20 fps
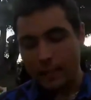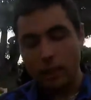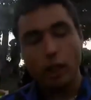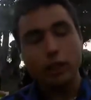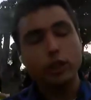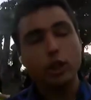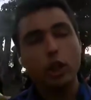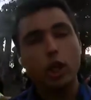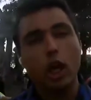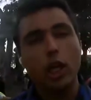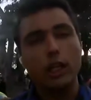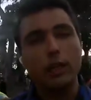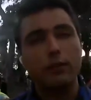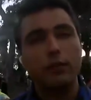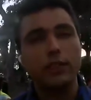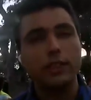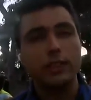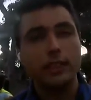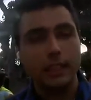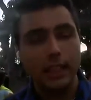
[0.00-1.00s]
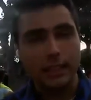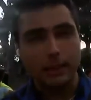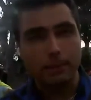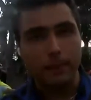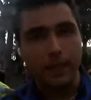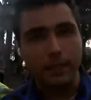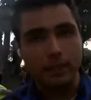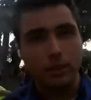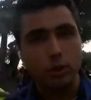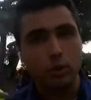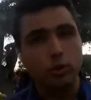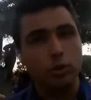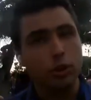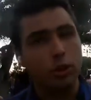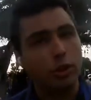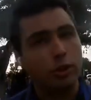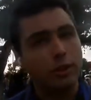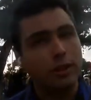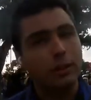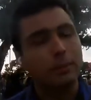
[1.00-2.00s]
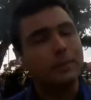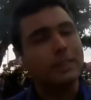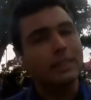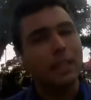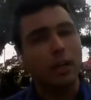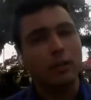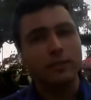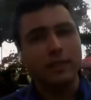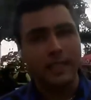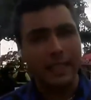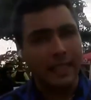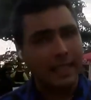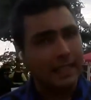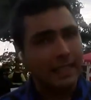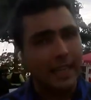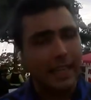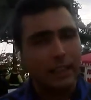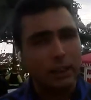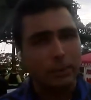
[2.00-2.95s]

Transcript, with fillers: and also calling for the suspects to turn themselves in.